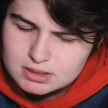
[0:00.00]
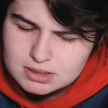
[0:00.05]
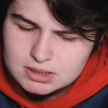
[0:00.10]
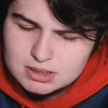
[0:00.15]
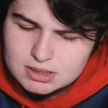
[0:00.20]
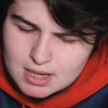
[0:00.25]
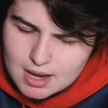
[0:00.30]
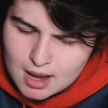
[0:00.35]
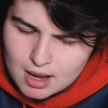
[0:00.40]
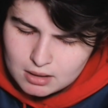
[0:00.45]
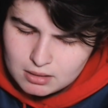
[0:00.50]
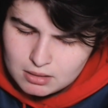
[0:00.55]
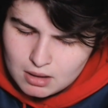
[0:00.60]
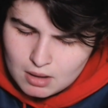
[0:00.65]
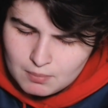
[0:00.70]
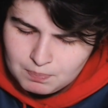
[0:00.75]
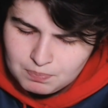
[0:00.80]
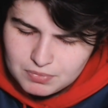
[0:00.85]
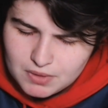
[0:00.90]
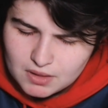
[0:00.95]
sad
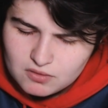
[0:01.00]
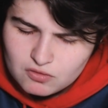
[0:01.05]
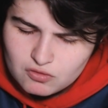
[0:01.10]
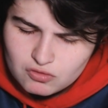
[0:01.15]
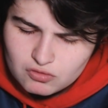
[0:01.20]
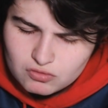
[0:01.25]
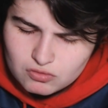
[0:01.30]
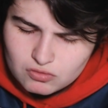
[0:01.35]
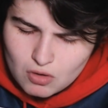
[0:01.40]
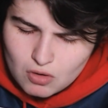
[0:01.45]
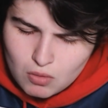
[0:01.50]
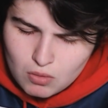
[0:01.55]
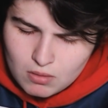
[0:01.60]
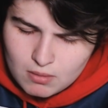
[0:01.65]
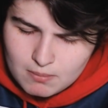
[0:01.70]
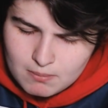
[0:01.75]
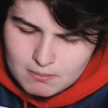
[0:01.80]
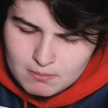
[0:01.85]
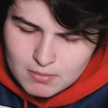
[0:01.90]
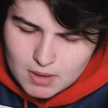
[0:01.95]
that so
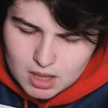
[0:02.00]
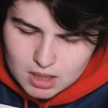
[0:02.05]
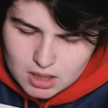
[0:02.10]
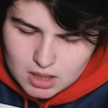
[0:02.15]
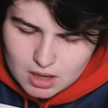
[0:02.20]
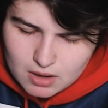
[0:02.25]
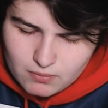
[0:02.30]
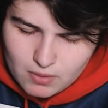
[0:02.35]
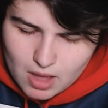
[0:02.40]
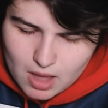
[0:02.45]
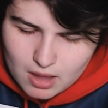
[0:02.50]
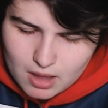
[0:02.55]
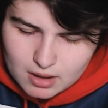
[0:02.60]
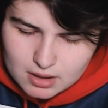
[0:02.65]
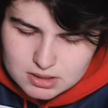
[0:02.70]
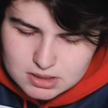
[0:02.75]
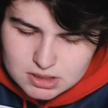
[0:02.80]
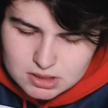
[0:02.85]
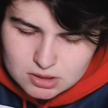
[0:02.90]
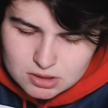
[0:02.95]
many of
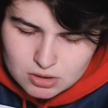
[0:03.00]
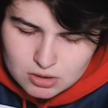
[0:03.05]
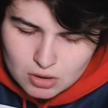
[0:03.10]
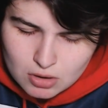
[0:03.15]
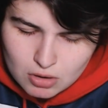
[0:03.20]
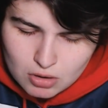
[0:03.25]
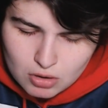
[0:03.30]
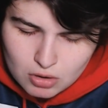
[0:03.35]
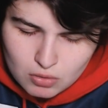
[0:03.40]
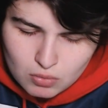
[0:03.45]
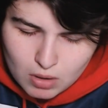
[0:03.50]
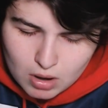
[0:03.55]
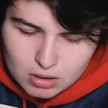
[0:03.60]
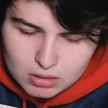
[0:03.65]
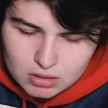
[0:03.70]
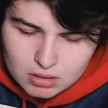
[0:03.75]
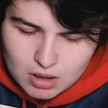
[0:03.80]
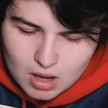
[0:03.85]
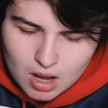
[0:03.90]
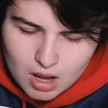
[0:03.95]
us who are
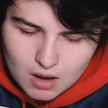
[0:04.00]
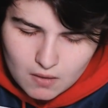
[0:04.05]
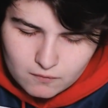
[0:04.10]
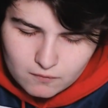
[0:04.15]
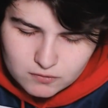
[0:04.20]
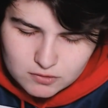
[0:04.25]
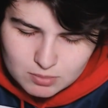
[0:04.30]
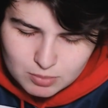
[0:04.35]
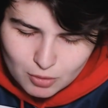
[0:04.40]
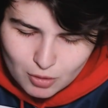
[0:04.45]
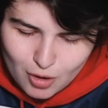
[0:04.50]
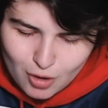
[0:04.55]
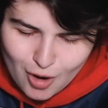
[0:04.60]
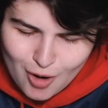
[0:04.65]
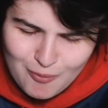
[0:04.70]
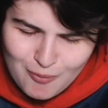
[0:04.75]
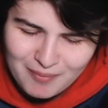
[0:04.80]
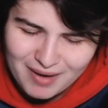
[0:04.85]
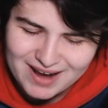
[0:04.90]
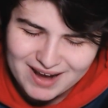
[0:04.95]
comfortable—
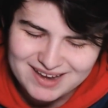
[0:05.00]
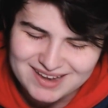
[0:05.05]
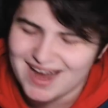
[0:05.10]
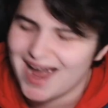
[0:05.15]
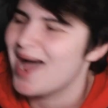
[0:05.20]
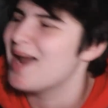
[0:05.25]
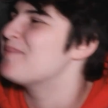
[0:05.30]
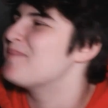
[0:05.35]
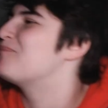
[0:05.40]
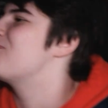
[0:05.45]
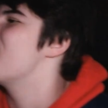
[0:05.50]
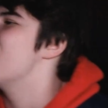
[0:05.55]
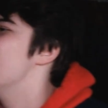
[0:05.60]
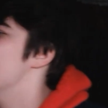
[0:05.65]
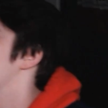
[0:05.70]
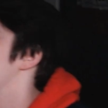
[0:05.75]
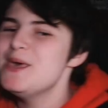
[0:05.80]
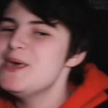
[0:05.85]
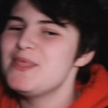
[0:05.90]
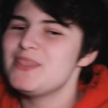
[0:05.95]
oh my god,
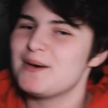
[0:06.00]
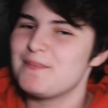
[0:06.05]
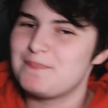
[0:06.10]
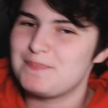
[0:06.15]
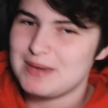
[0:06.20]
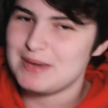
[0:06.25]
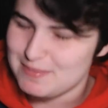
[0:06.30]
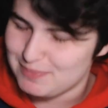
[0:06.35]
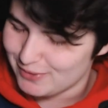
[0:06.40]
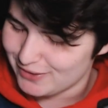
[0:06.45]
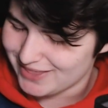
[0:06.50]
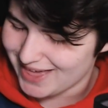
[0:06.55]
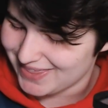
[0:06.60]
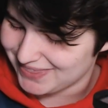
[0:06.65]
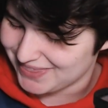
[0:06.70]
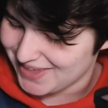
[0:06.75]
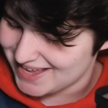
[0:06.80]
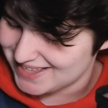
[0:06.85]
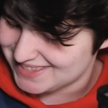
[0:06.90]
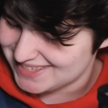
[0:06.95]
bro! The people that
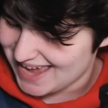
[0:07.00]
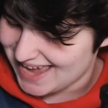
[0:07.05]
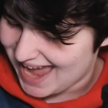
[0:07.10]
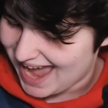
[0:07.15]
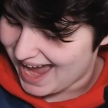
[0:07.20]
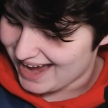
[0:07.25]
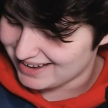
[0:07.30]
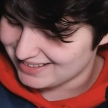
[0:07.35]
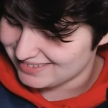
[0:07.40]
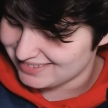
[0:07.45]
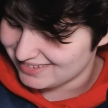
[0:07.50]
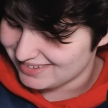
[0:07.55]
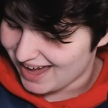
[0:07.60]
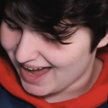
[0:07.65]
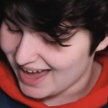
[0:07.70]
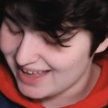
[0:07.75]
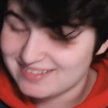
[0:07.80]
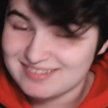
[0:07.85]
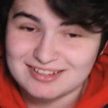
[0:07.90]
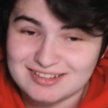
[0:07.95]
they tagged.
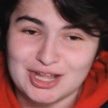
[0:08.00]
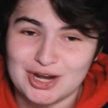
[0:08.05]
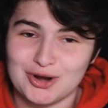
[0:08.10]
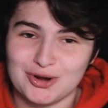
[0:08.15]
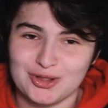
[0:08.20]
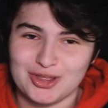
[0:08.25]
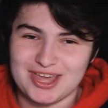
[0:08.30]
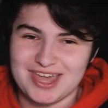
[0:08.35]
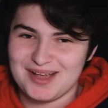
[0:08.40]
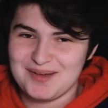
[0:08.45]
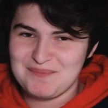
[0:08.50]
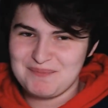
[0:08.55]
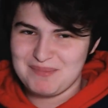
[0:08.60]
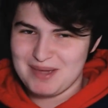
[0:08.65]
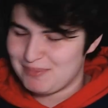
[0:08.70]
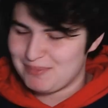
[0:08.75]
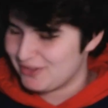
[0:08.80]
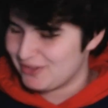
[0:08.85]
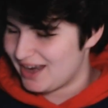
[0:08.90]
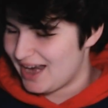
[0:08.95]
It's literally
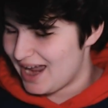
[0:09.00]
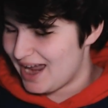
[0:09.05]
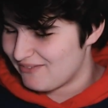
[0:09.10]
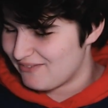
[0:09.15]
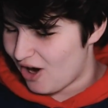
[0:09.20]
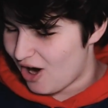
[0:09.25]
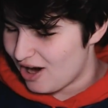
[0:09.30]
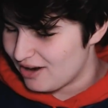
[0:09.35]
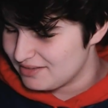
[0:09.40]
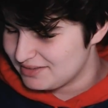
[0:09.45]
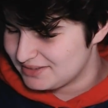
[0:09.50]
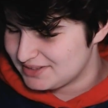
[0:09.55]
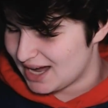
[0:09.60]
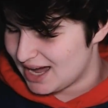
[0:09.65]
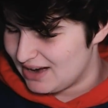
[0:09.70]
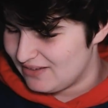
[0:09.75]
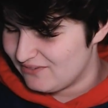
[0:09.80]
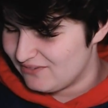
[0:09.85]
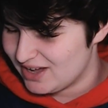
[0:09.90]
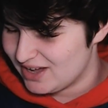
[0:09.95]
people that I've
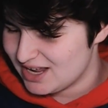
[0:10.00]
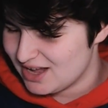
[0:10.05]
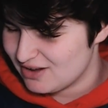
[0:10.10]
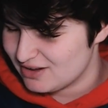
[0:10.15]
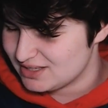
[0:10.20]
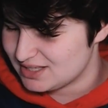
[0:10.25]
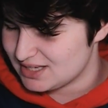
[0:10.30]
done videos